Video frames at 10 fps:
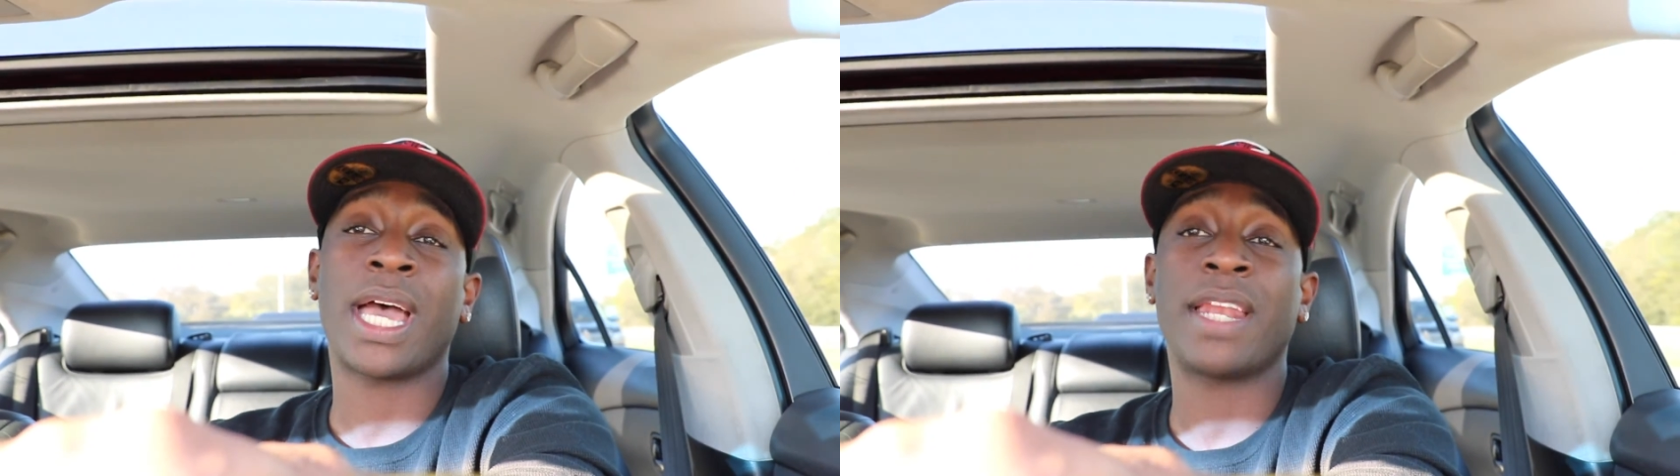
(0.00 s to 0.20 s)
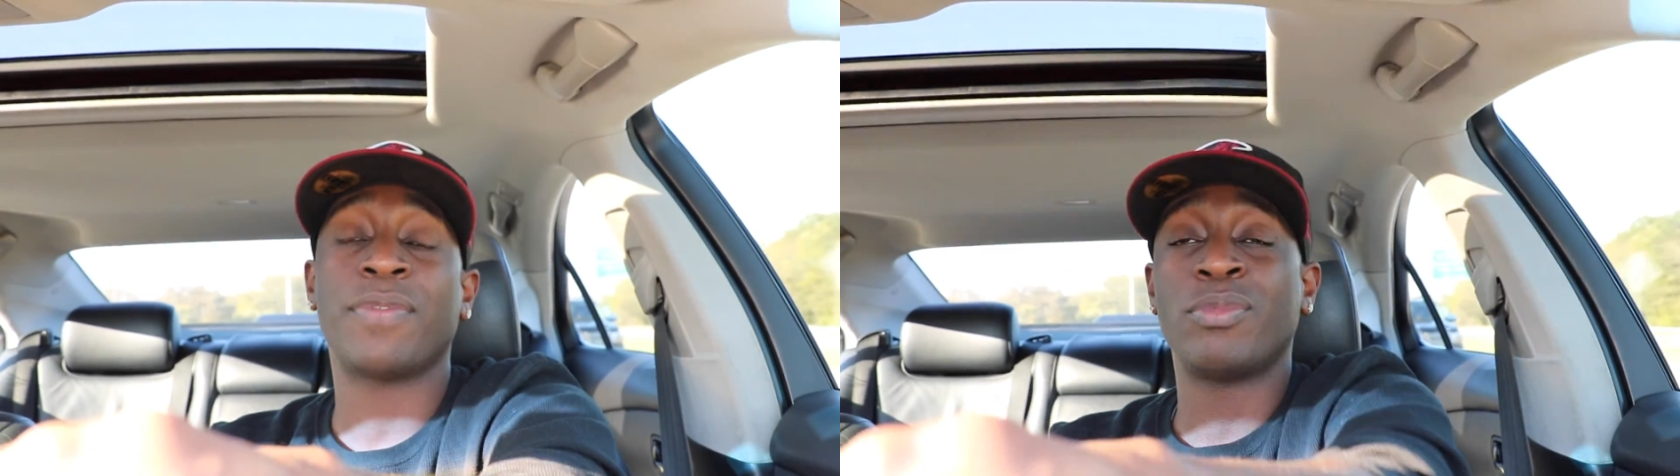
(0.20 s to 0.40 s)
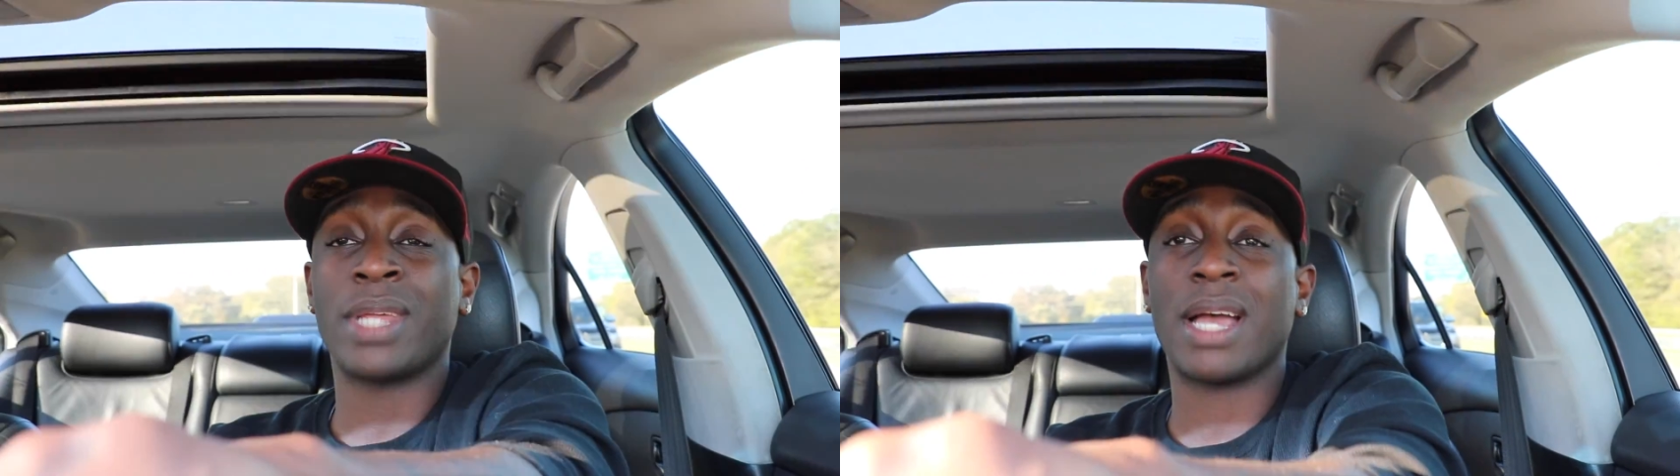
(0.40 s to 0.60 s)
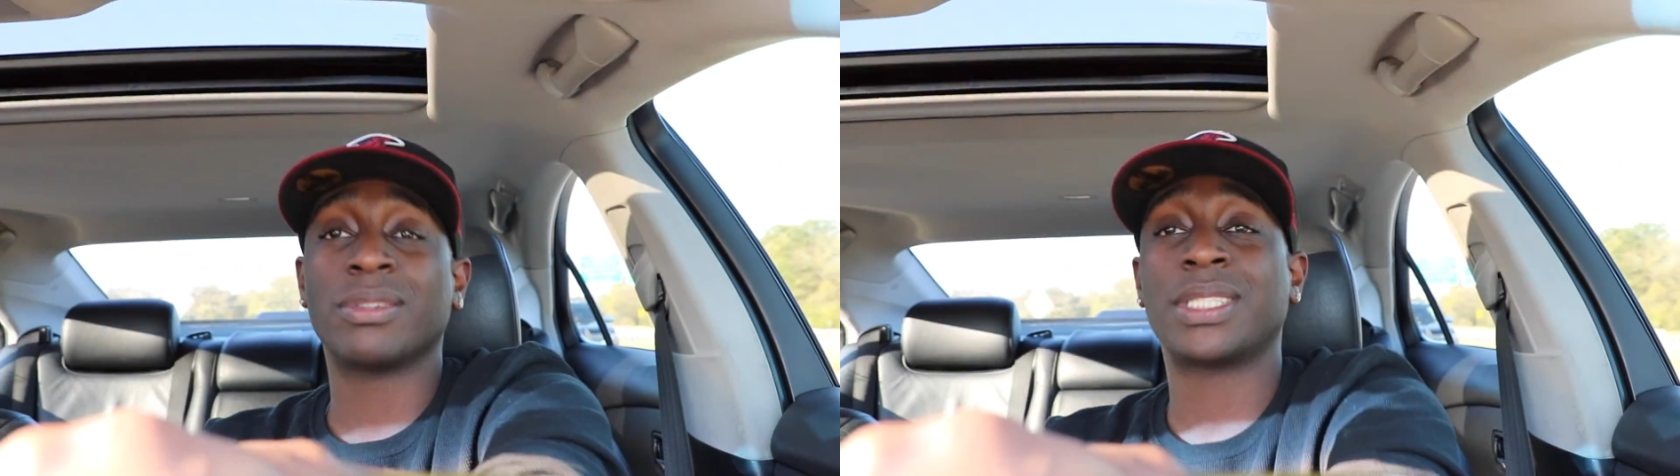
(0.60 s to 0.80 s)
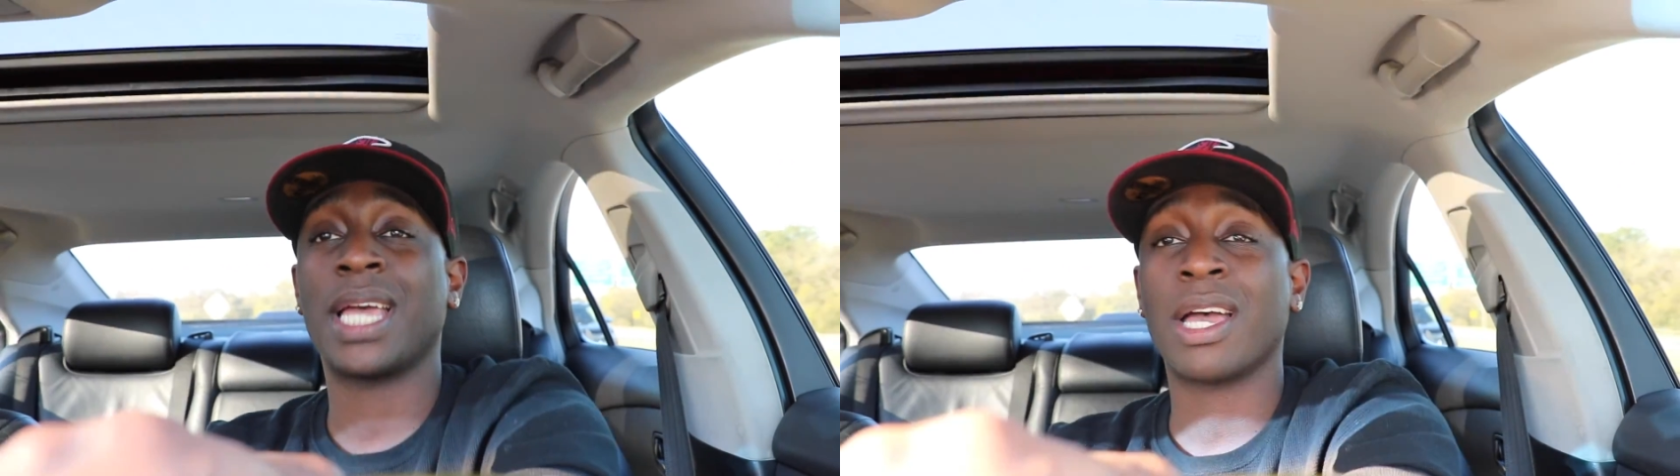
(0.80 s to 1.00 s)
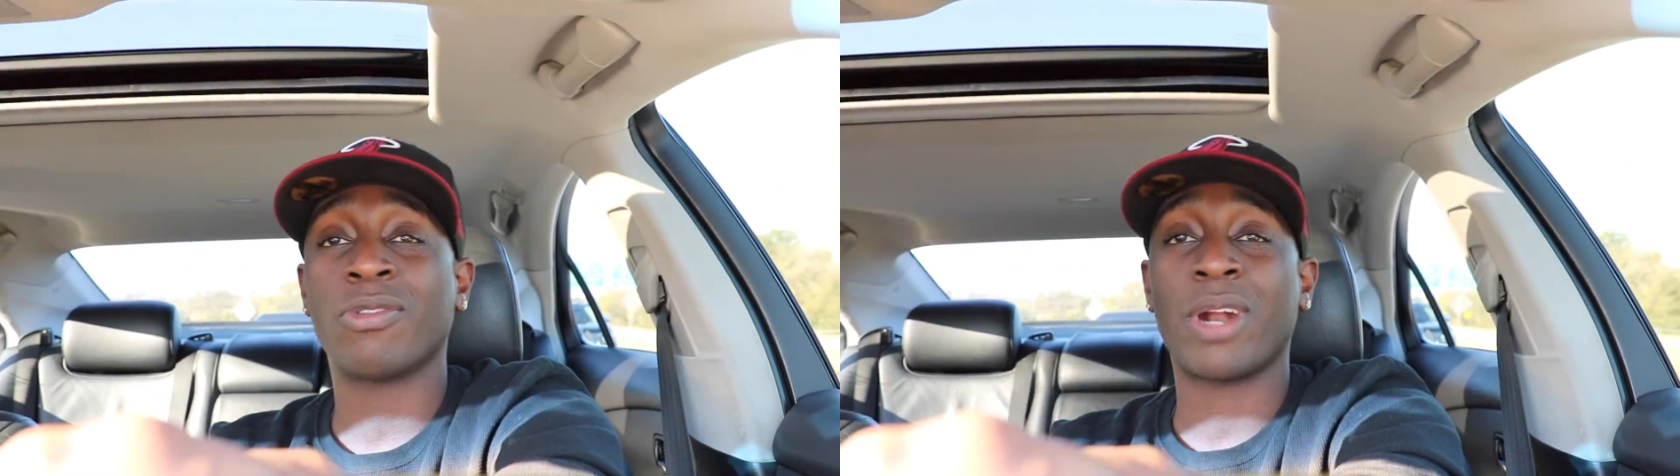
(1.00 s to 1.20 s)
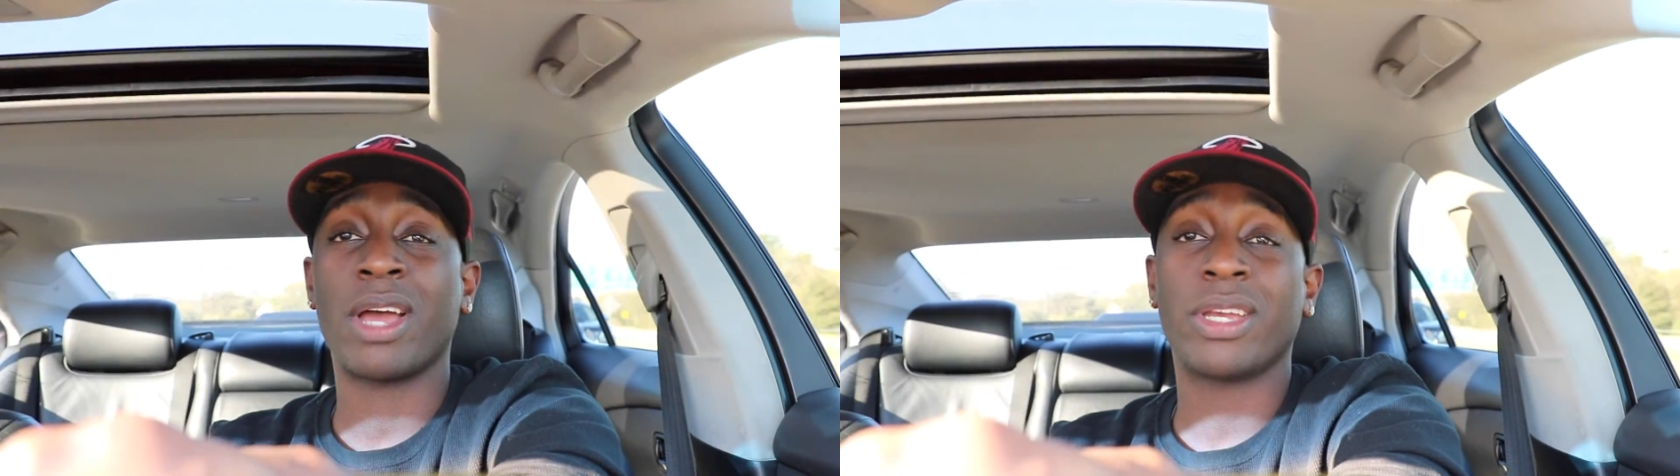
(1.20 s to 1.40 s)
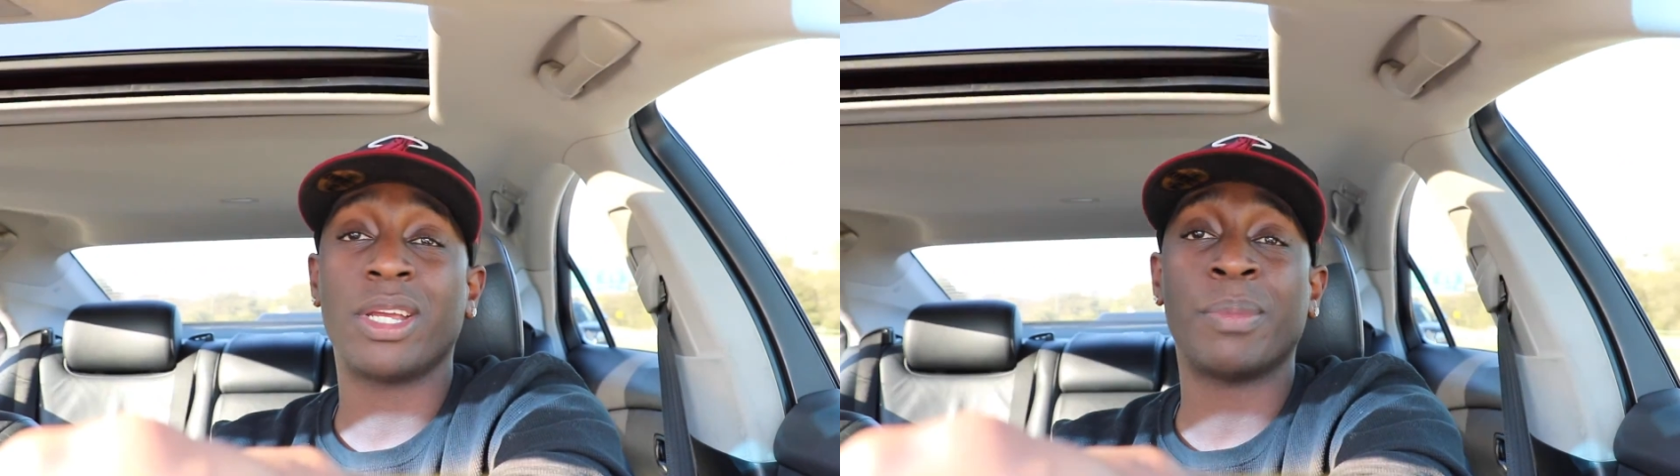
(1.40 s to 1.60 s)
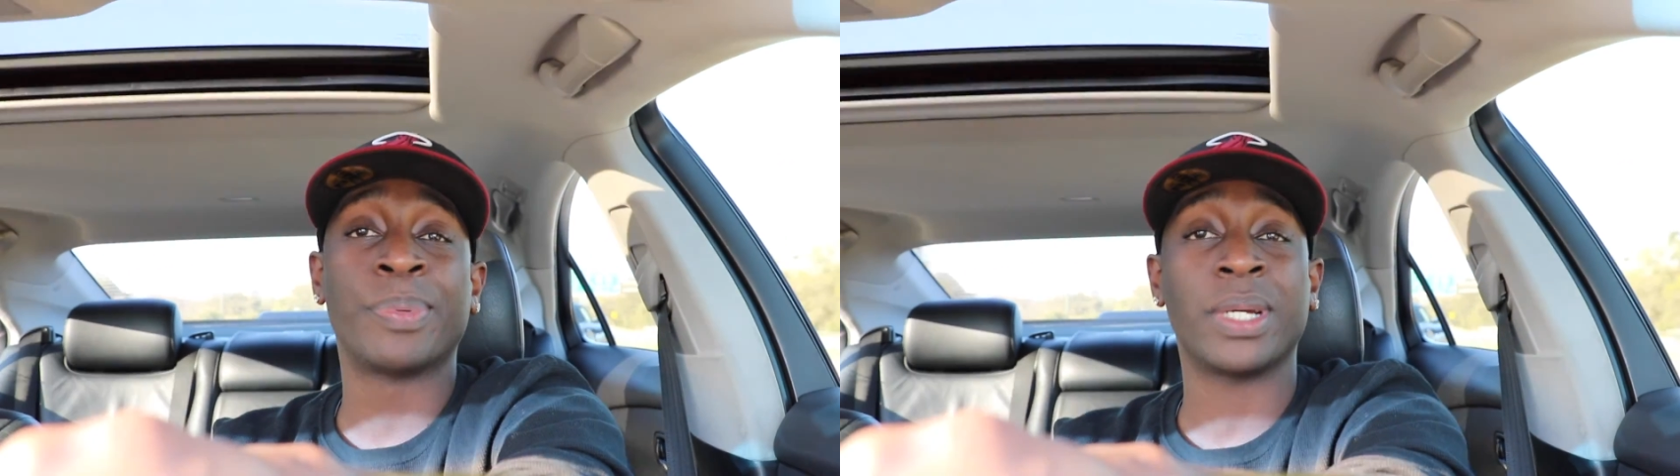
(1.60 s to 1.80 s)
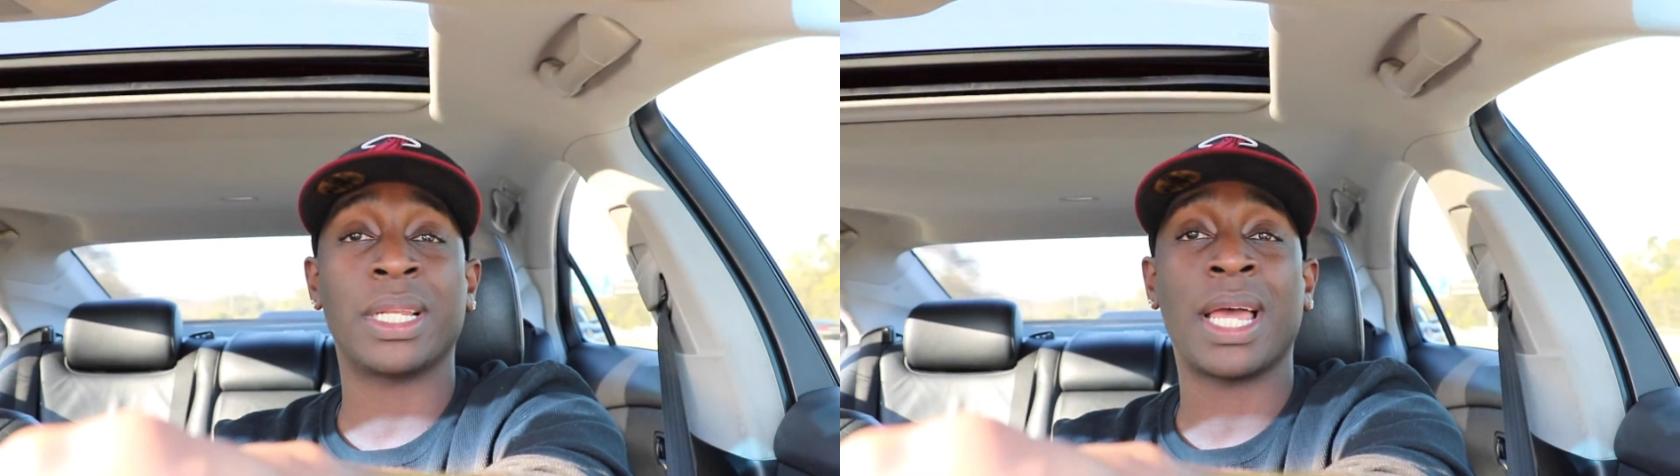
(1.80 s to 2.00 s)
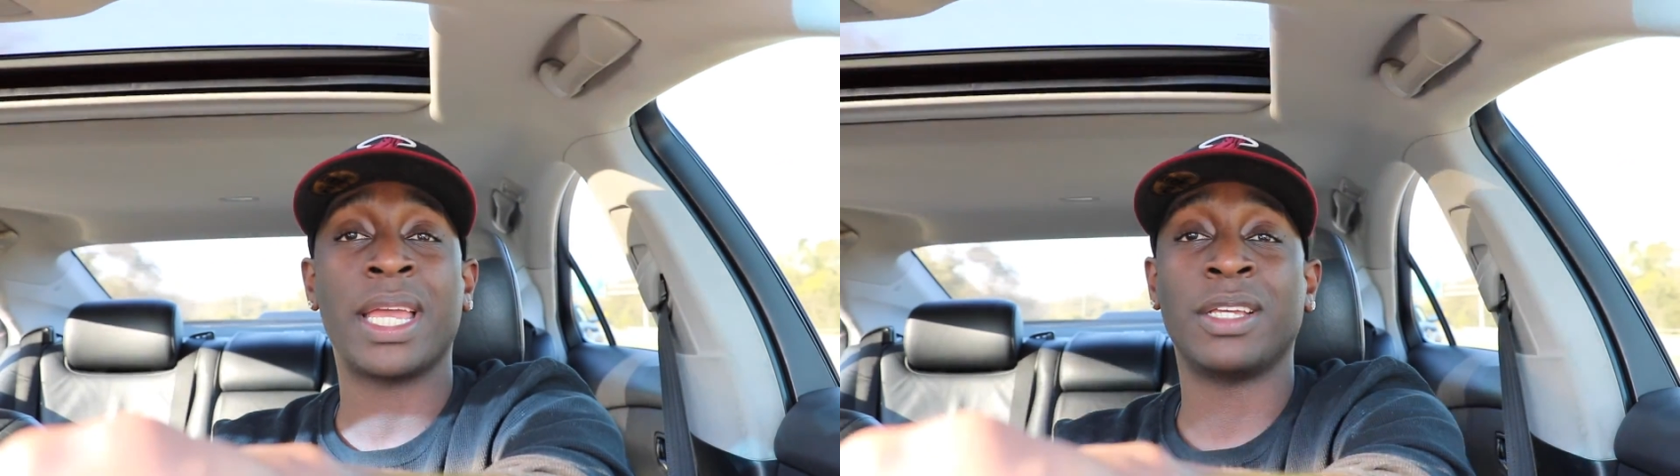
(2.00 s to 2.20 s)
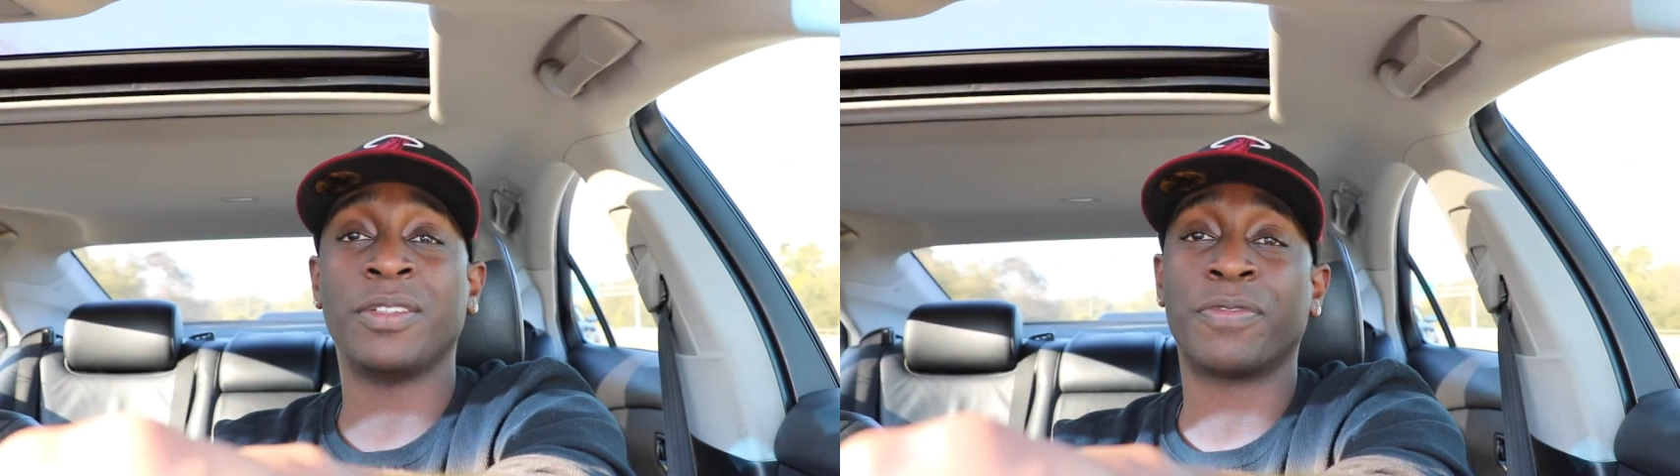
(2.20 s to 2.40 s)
night if you're downtown around here, but like